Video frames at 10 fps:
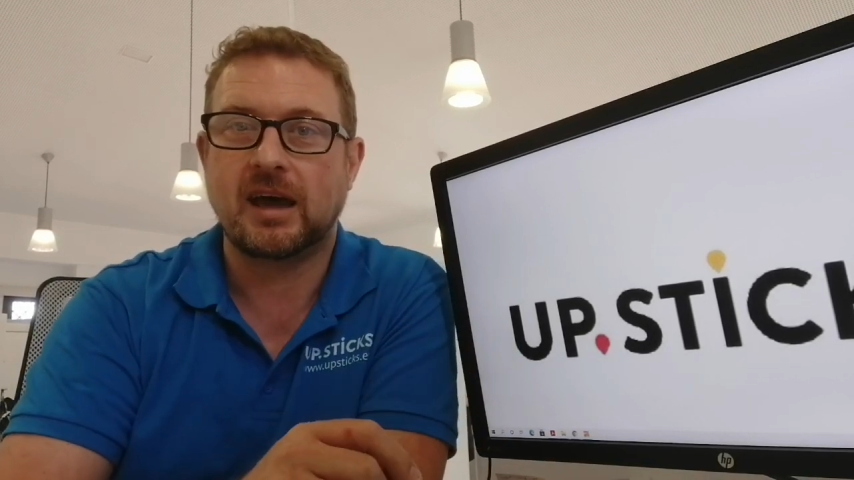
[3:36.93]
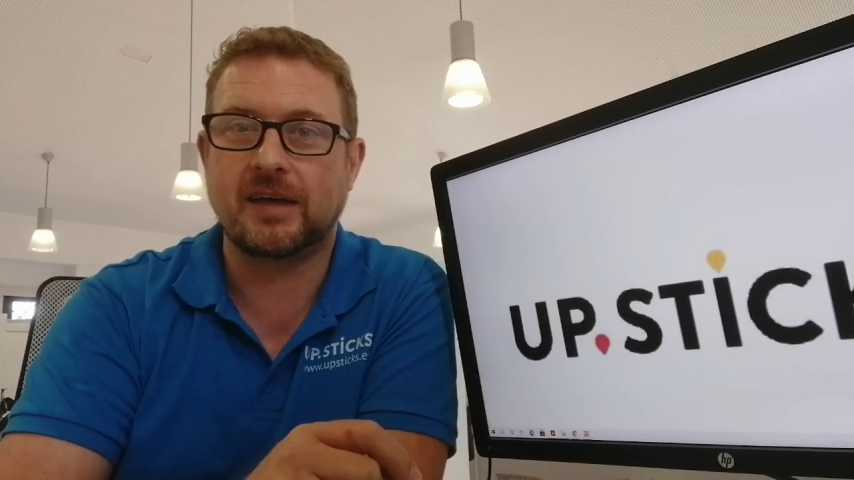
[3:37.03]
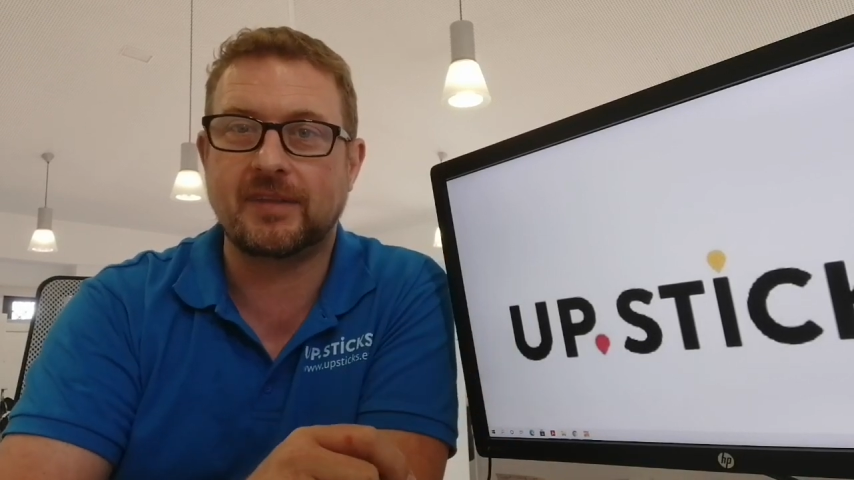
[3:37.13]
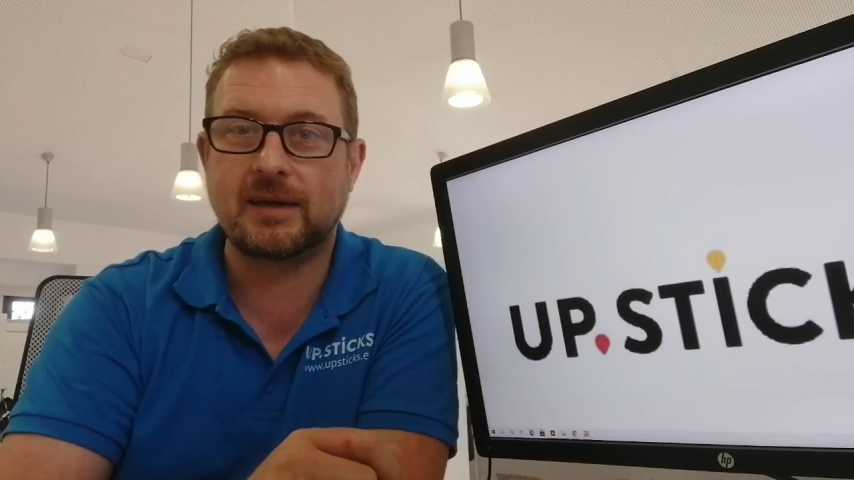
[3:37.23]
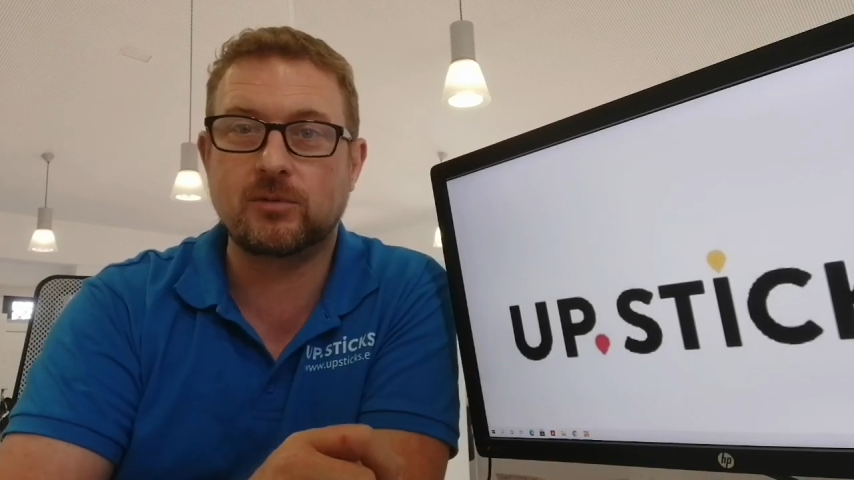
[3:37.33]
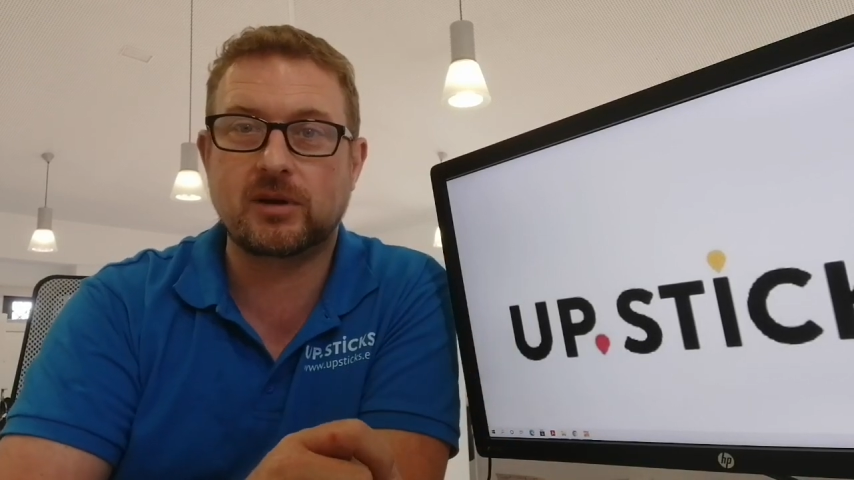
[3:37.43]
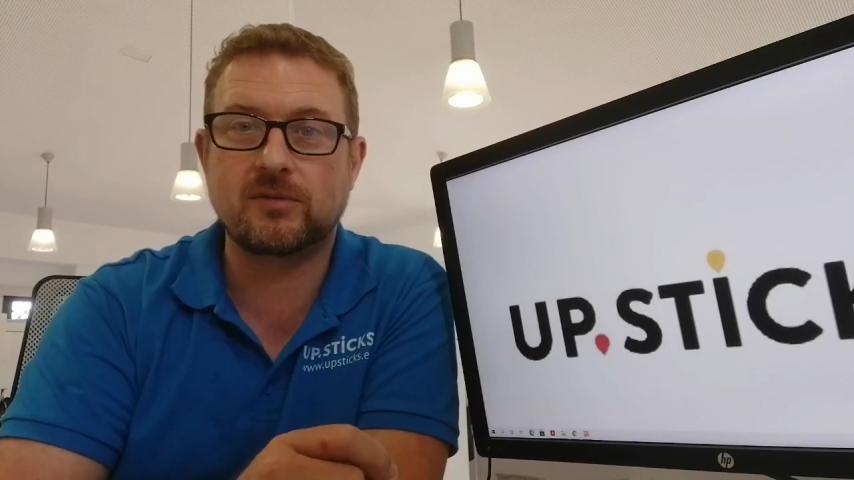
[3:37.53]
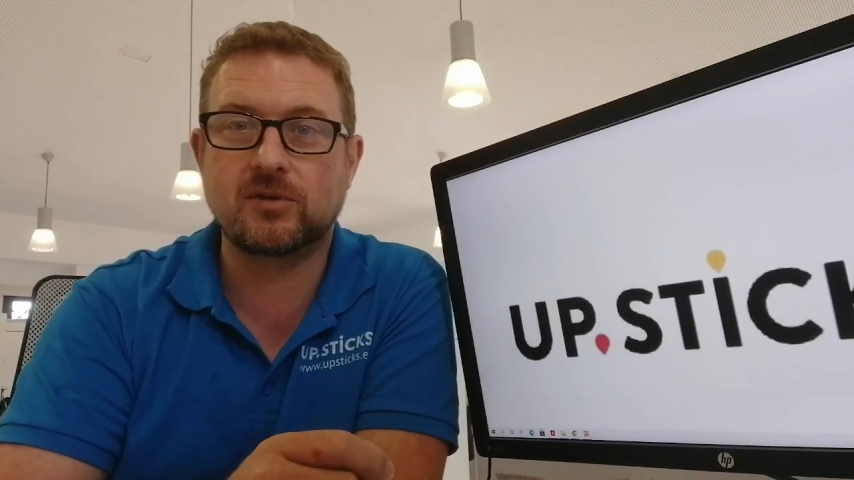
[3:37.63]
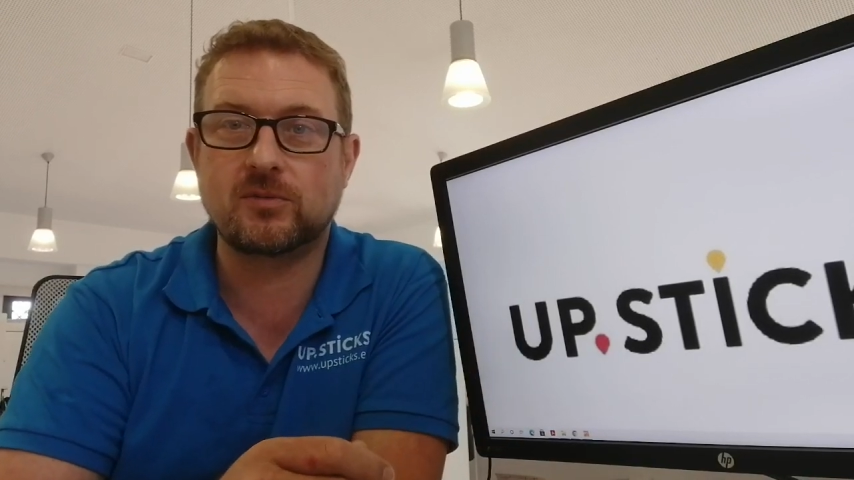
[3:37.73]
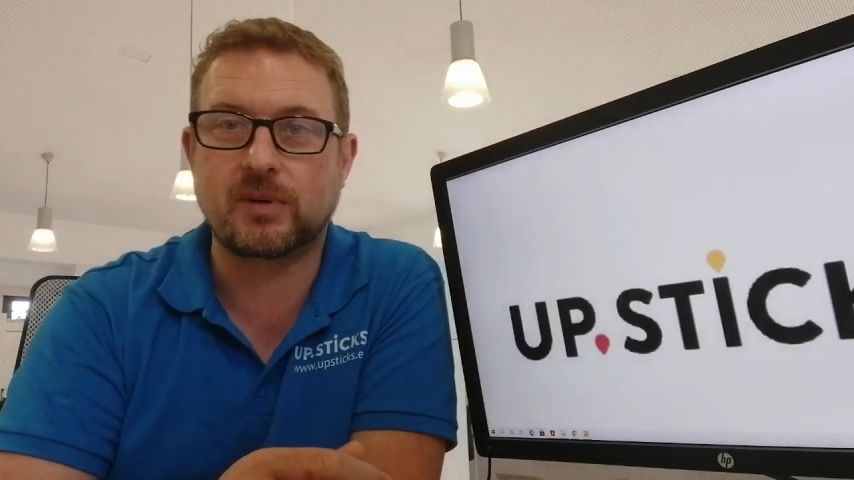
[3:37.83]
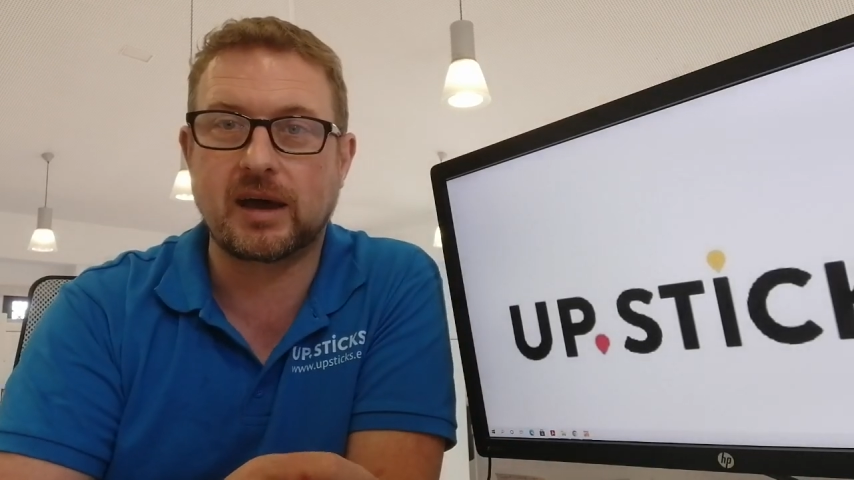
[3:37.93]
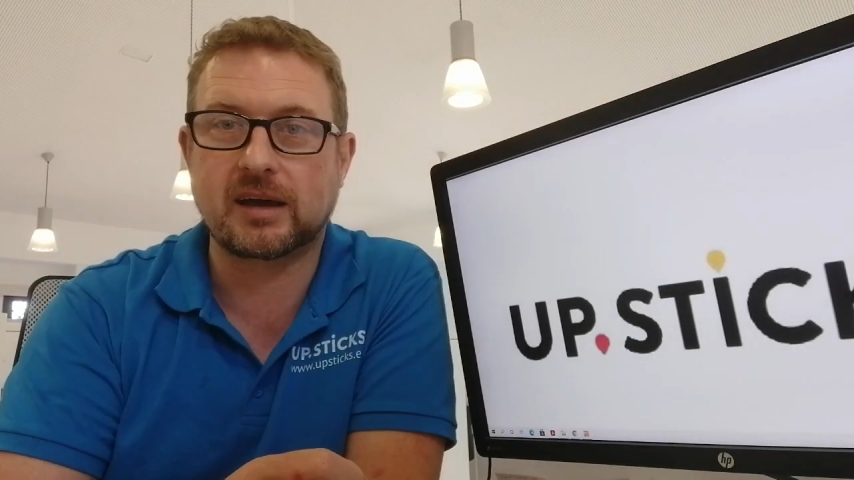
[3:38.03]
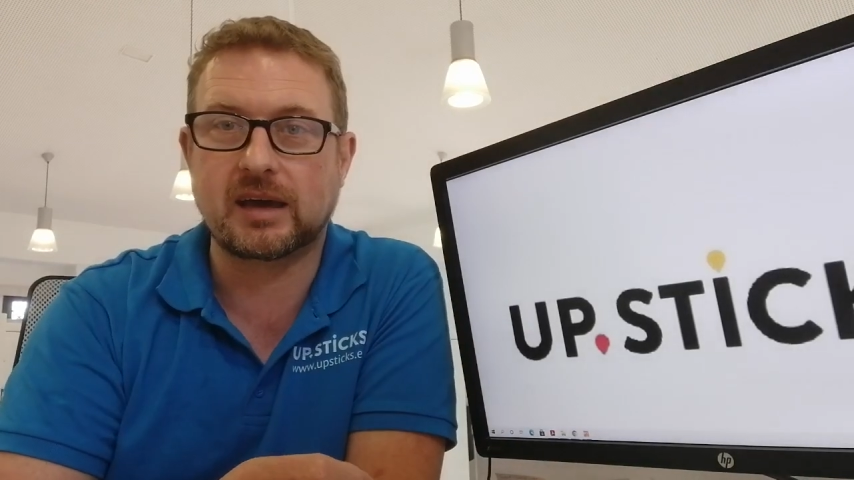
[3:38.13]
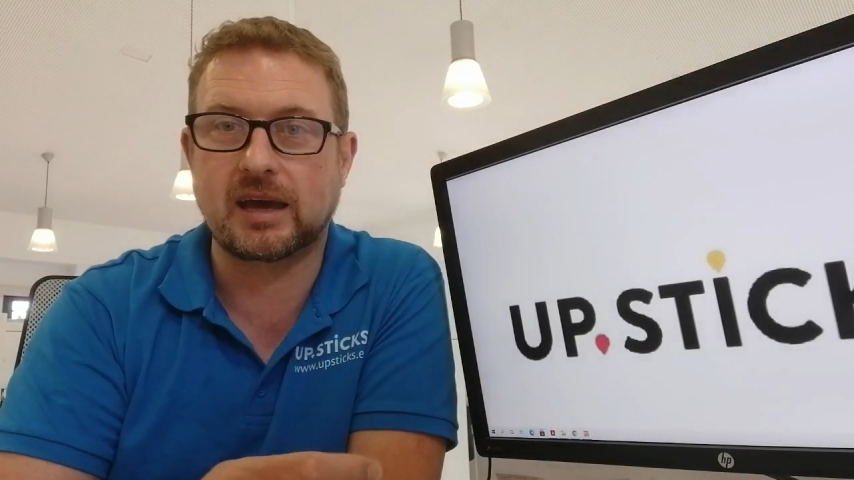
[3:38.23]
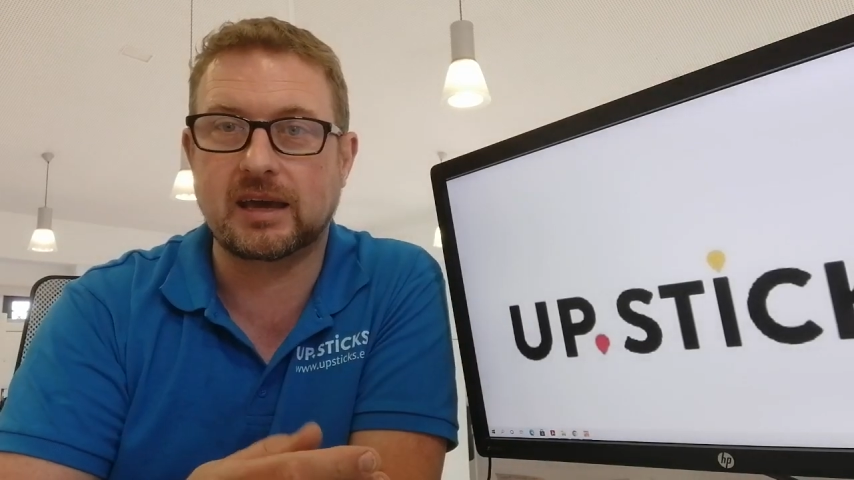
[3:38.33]
and they will give you
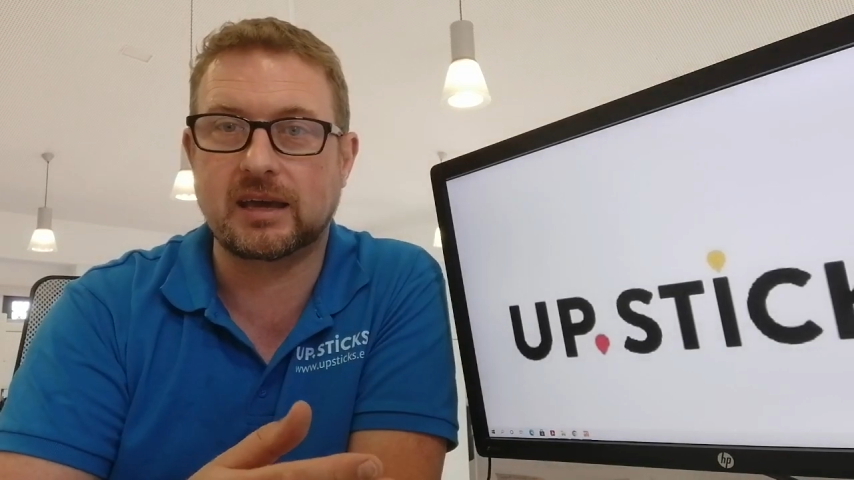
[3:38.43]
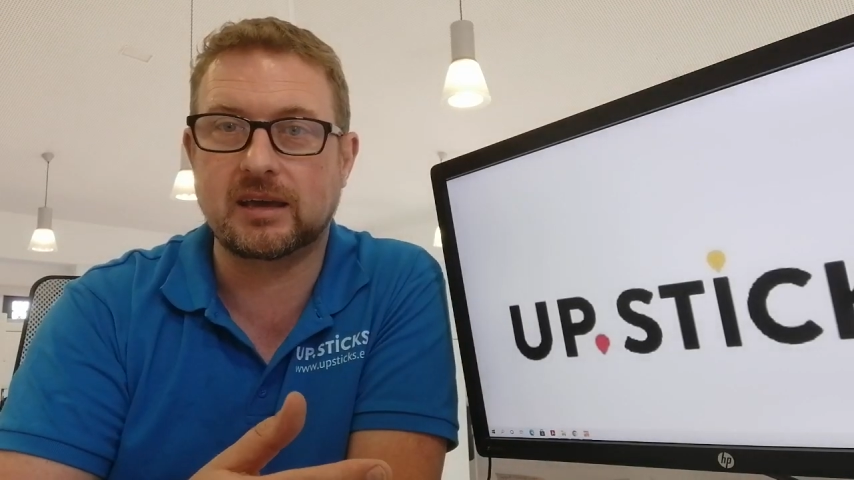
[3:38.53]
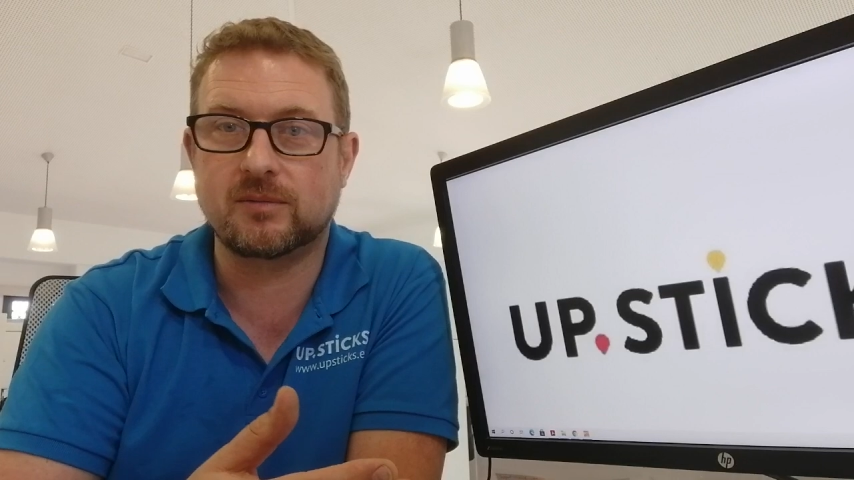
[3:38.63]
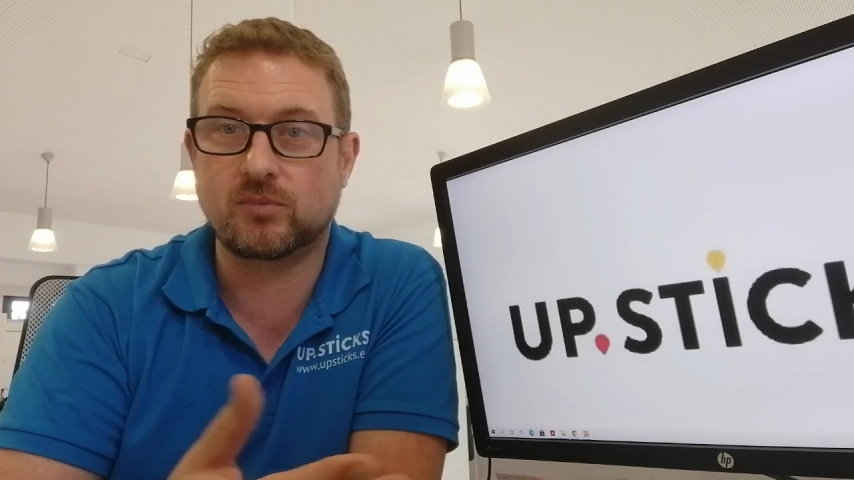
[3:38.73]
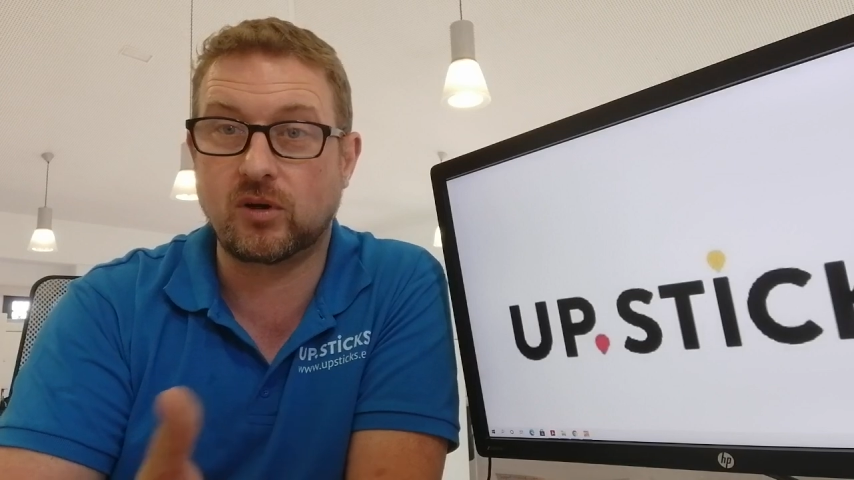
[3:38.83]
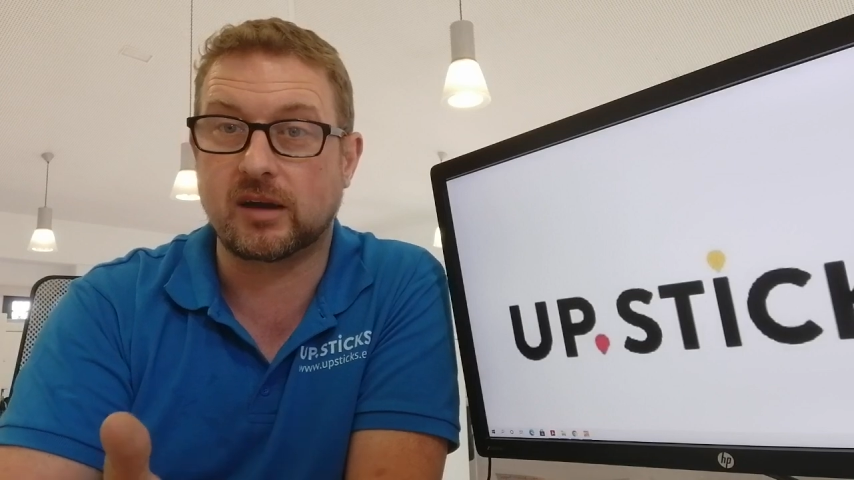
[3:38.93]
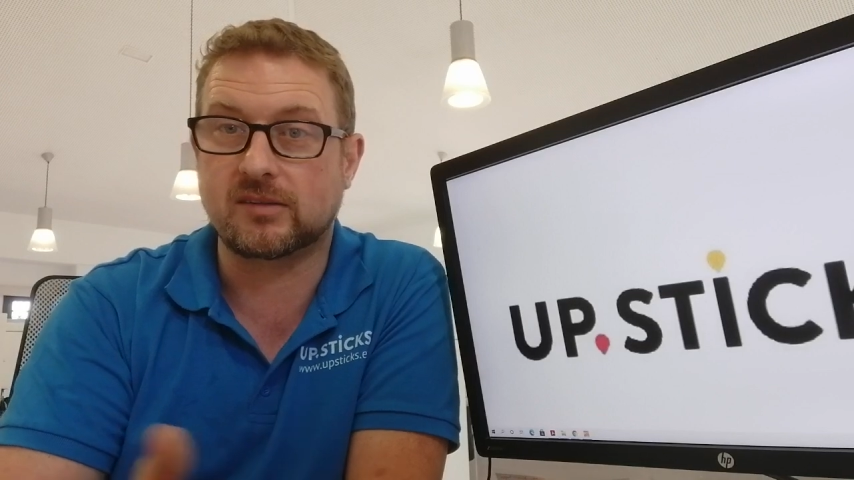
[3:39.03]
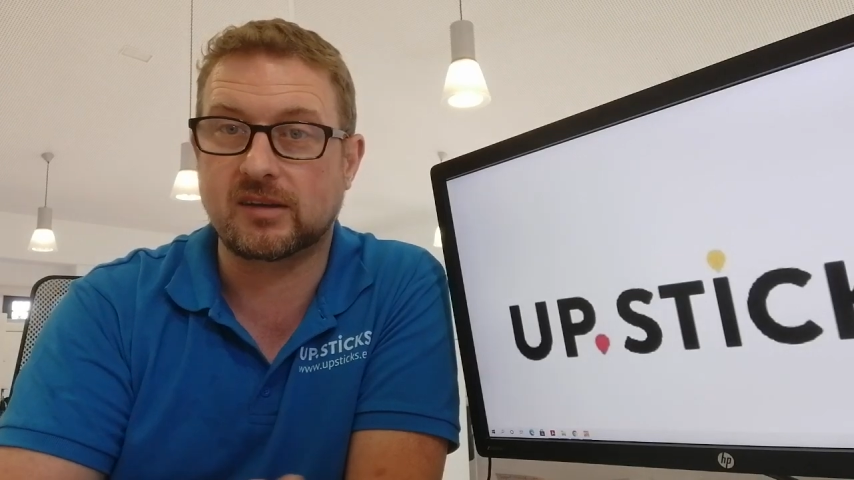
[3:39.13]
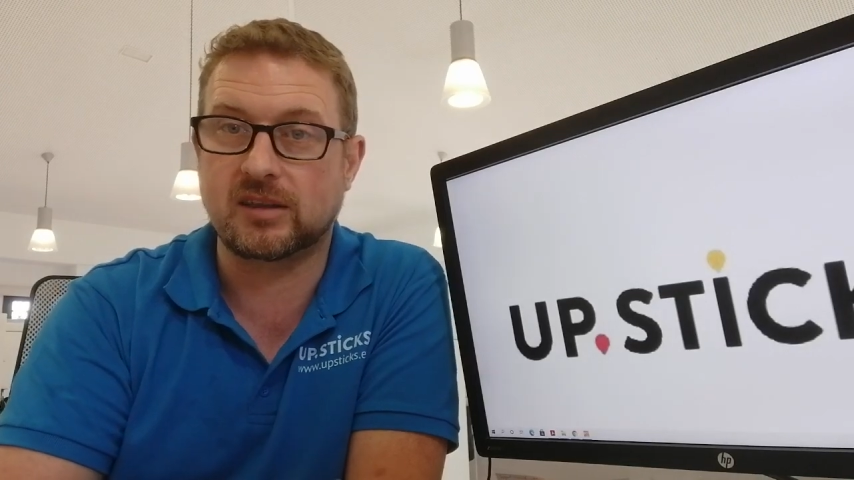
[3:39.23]
back a price,